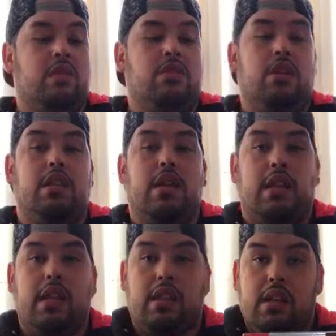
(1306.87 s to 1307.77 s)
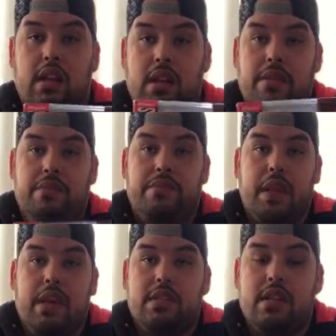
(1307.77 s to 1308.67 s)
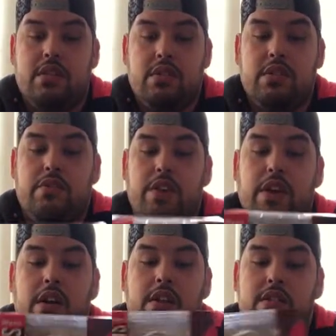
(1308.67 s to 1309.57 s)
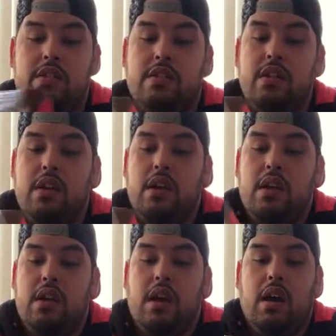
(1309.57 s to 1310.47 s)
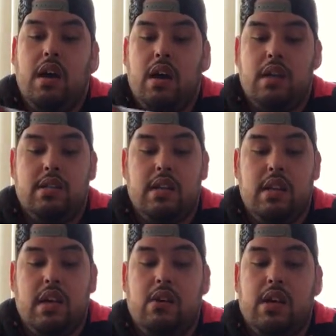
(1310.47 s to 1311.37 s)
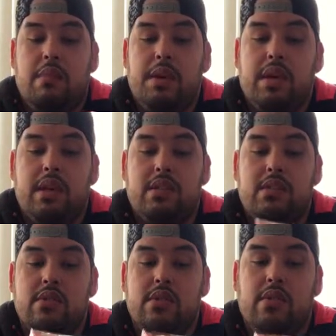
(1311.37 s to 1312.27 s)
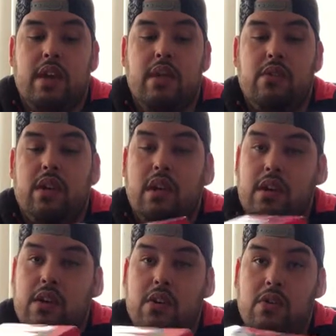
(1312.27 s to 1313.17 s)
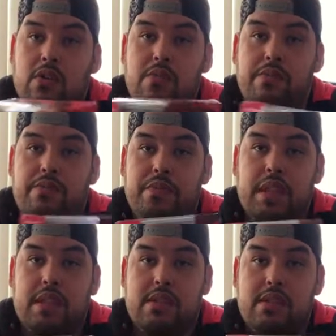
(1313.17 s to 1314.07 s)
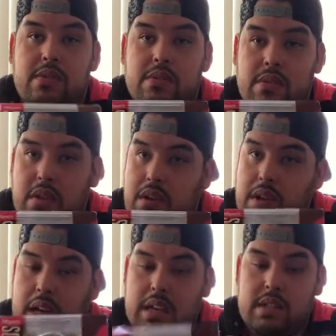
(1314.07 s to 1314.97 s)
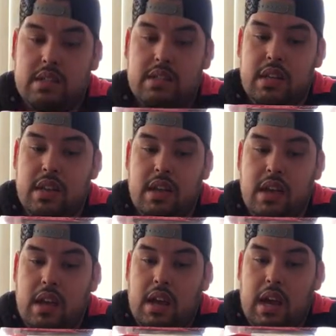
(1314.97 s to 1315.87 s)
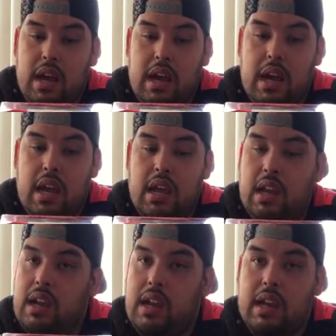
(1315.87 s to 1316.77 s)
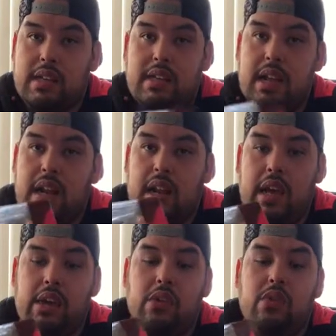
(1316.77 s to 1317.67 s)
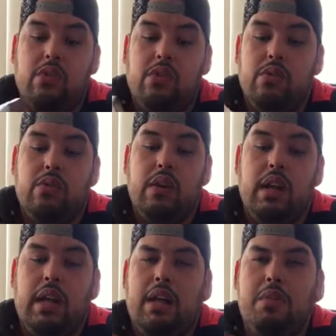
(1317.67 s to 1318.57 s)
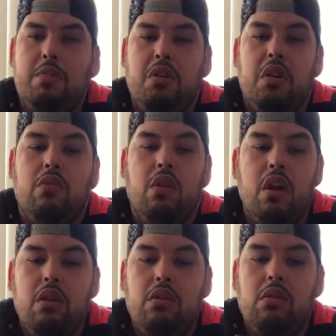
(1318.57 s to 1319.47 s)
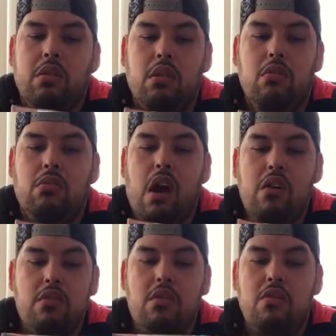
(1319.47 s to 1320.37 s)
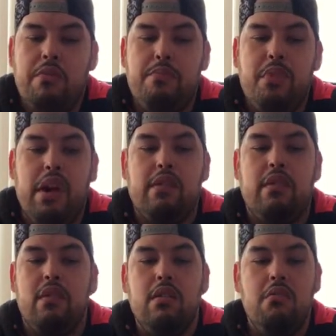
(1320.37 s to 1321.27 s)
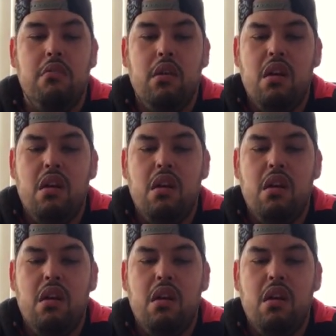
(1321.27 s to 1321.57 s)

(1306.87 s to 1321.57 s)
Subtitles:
So I did get the SH Figure Arts San Diego Comic-Con exclusive Kaioken Goku. So you guys, like I said, I like Goku. A lot of people are like, why are you overpricing him?